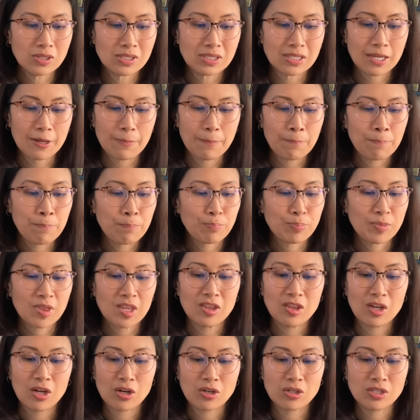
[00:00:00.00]
is that
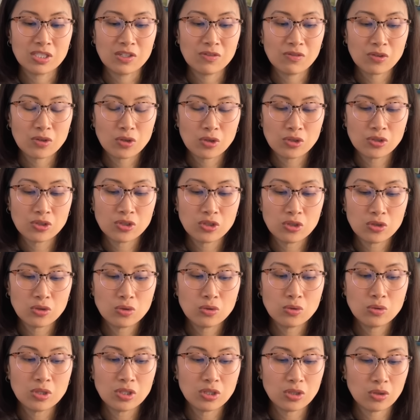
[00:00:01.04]
they're difficult
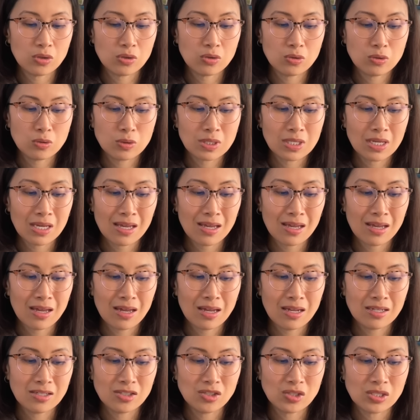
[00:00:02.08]
to use,
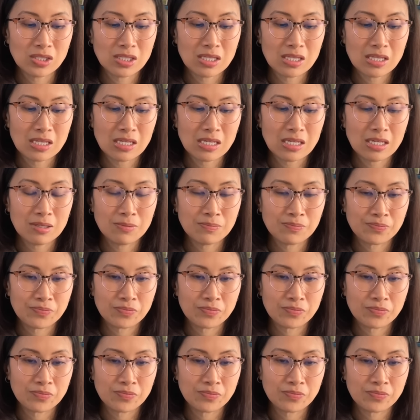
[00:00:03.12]
and just the